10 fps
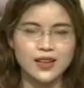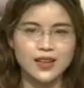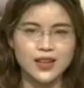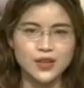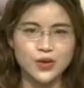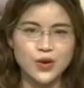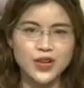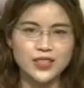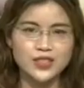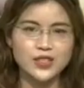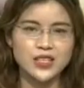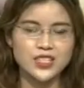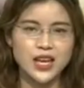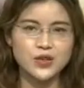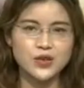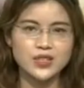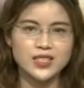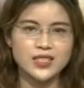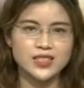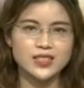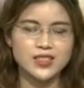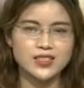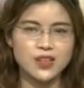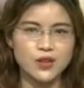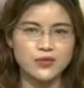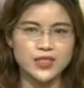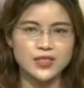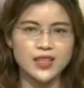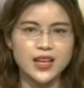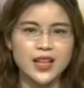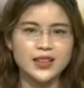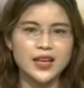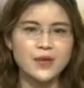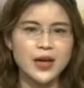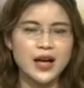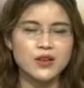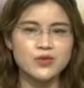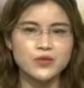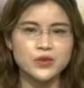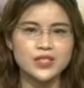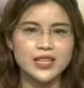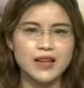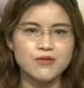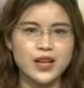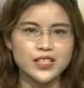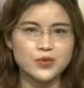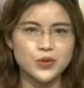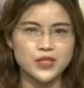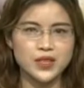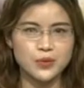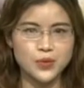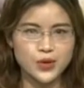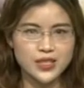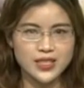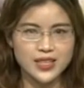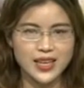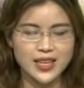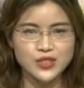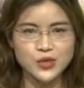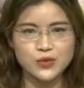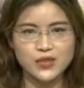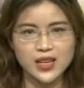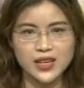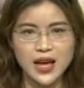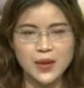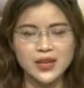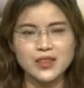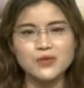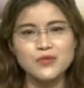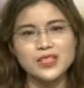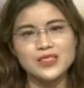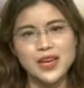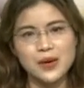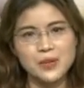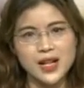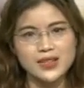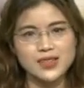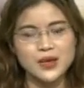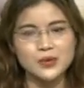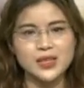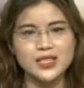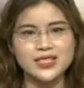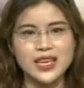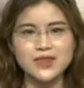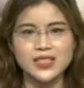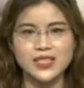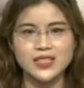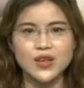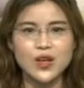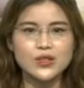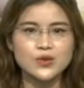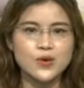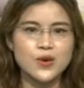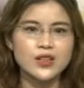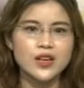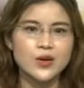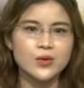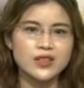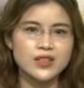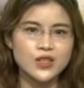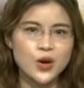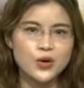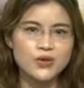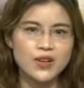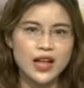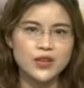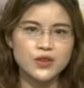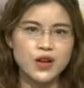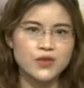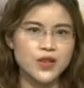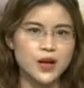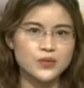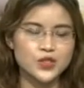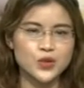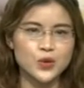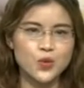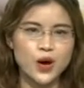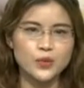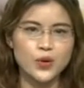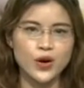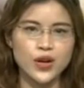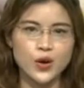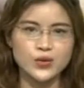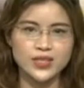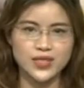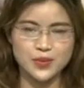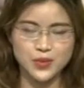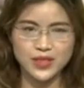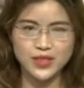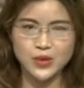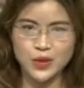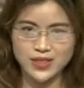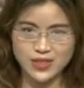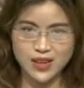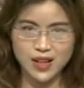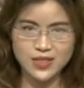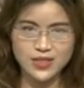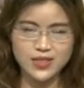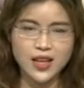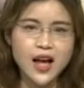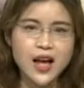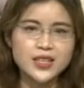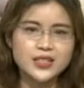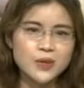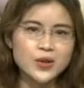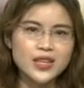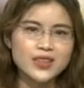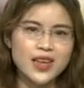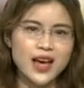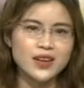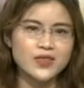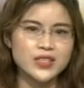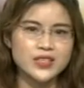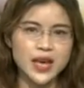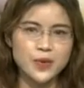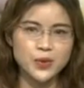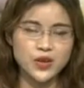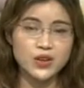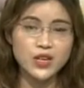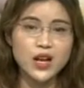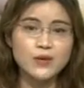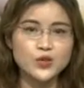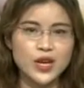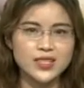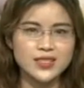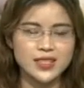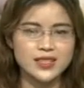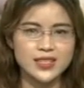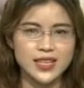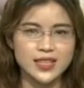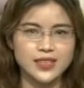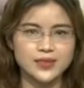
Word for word: According to the General Statistics Office, the amount of fruits and vegetables imported into Vietnam in the first eight months of 2017 soared with a total value of up to 1.06 billion US dollars, doubling that of the same period of 2016.